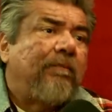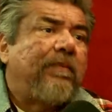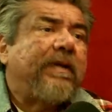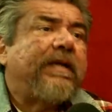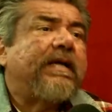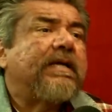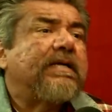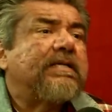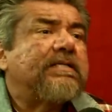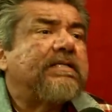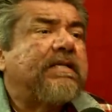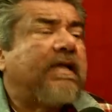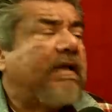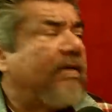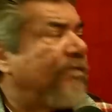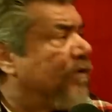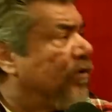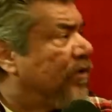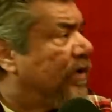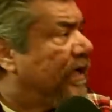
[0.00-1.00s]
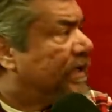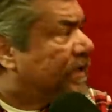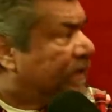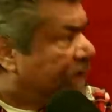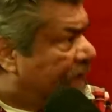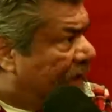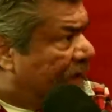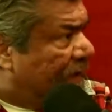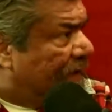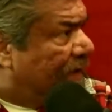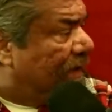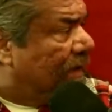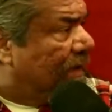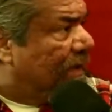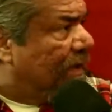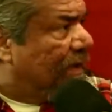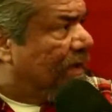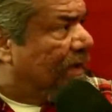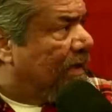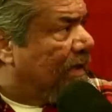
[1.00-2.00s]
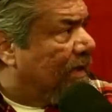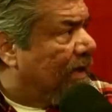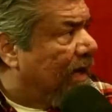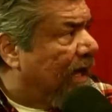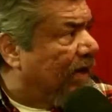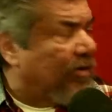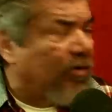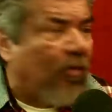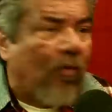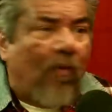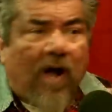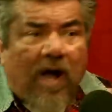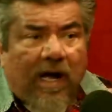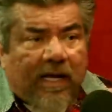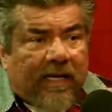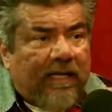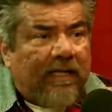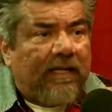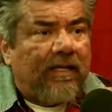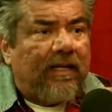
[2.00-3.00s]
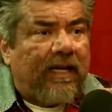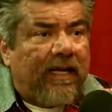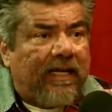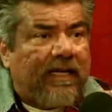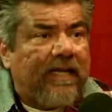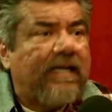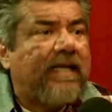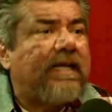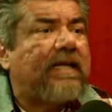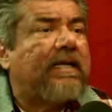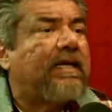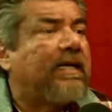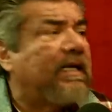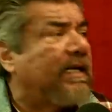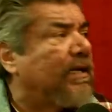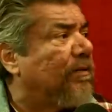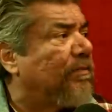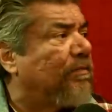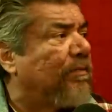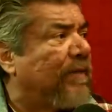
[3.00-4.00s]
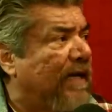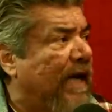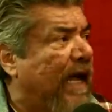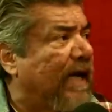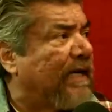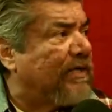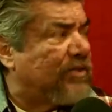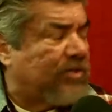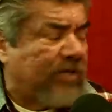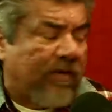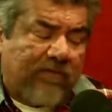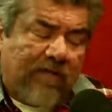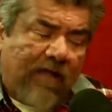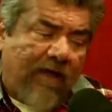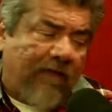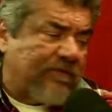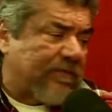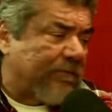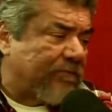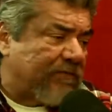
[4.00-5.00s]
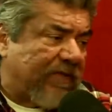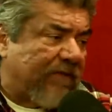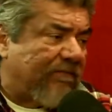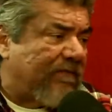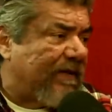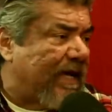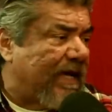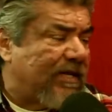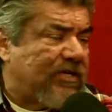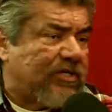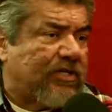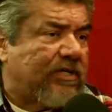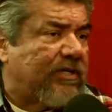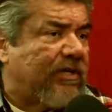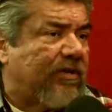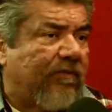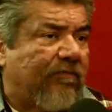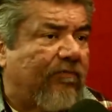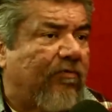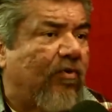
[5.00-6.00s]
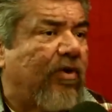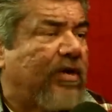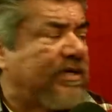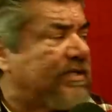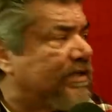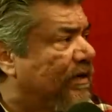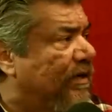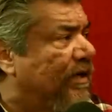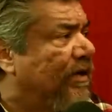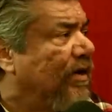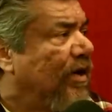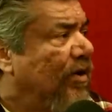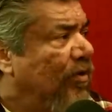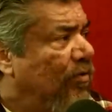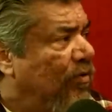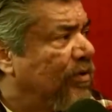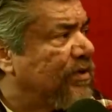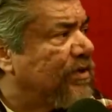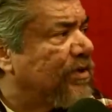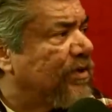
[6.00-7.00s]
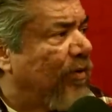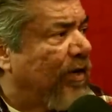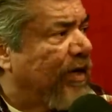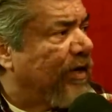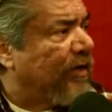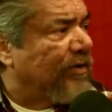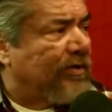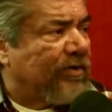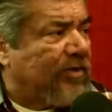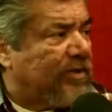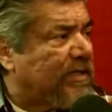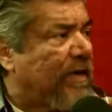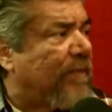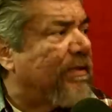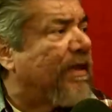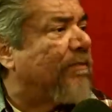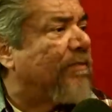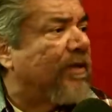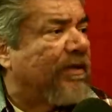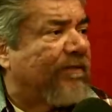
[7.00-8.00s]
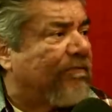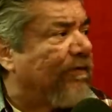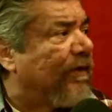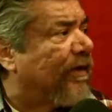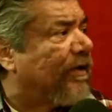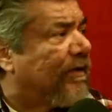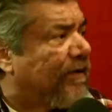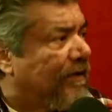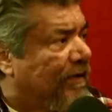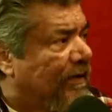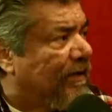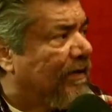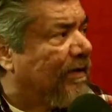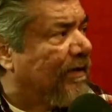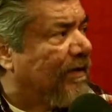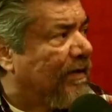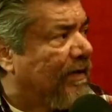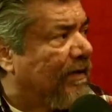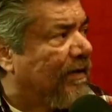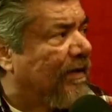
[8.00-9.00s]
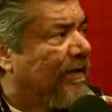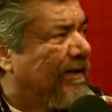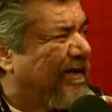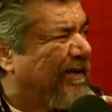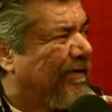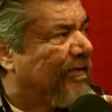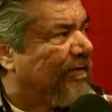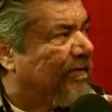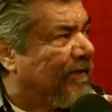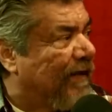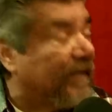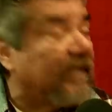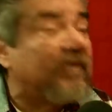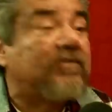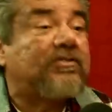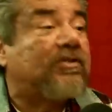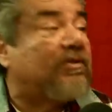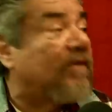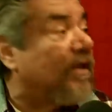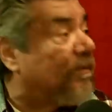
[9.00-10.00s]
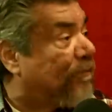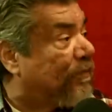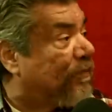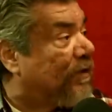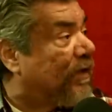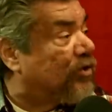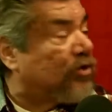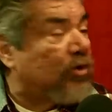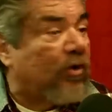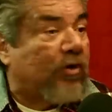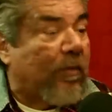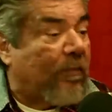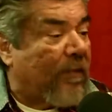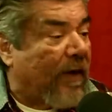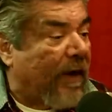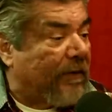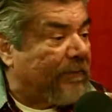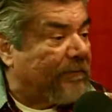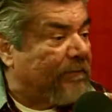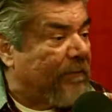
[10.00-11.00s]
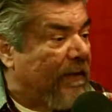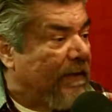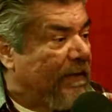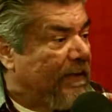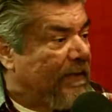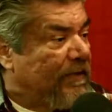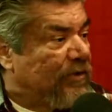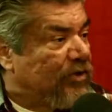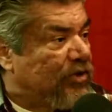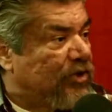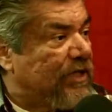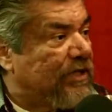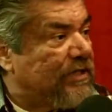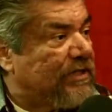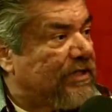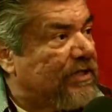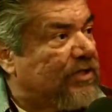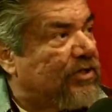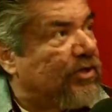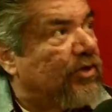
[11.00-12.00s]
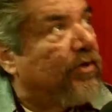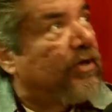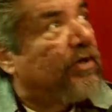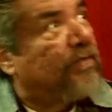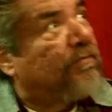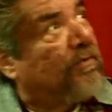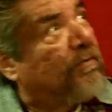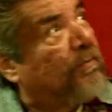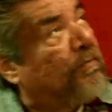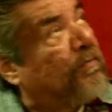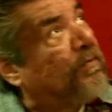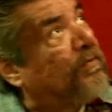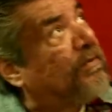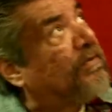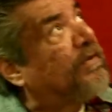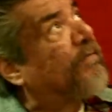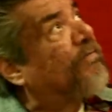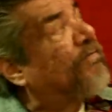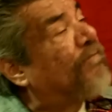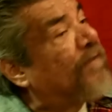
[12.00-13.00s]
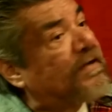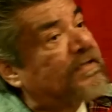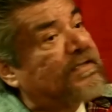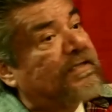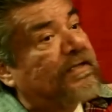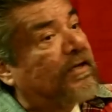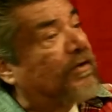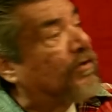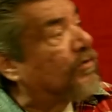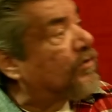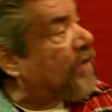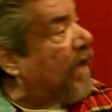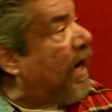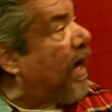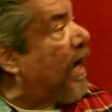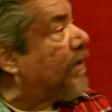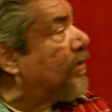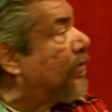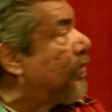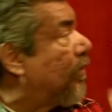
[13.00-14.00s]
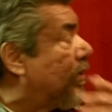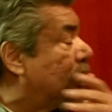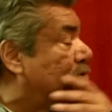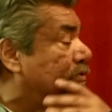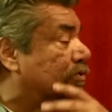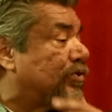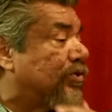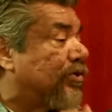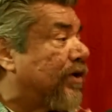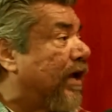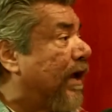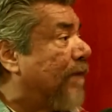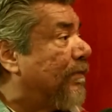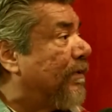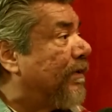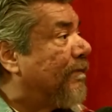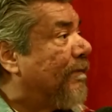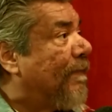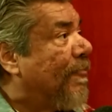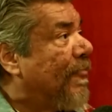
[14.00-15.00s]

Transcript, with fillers: Because if you're listening and you're walking, it can get a little monotonous. You have to have some deviation in your voice, and once in a while you go, don't tell me that motherfucker did, you know. Like there's that joke about Jesus, you know, he confessed and he goes, God, you know, I used your name, and